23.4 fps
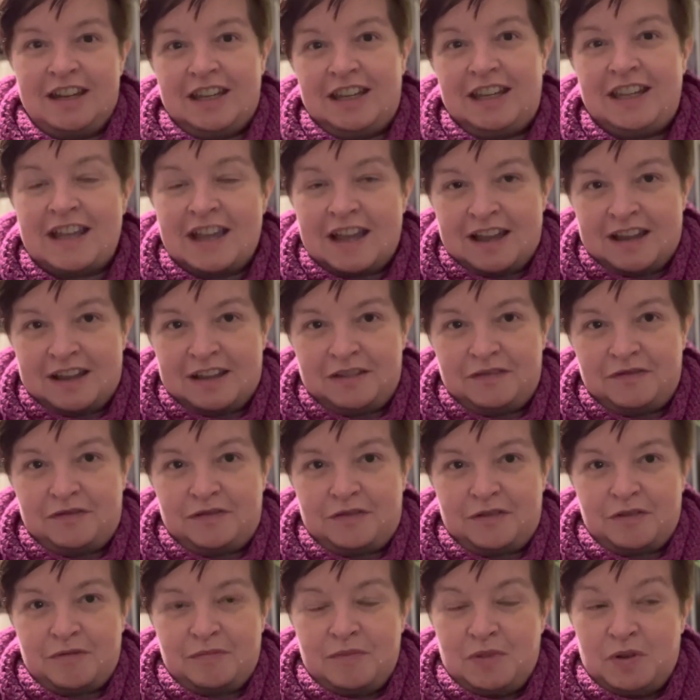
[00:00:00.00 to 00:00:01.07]
yarn
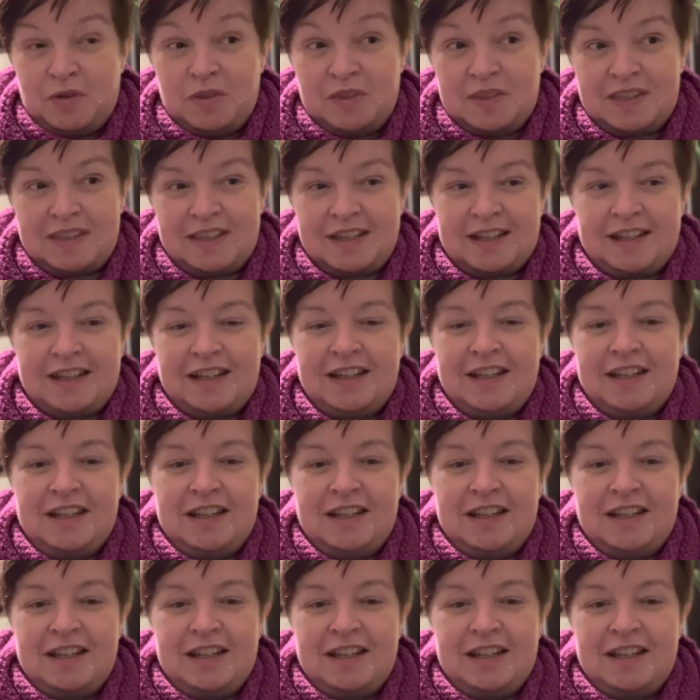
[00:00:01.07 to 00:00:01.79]
from Minster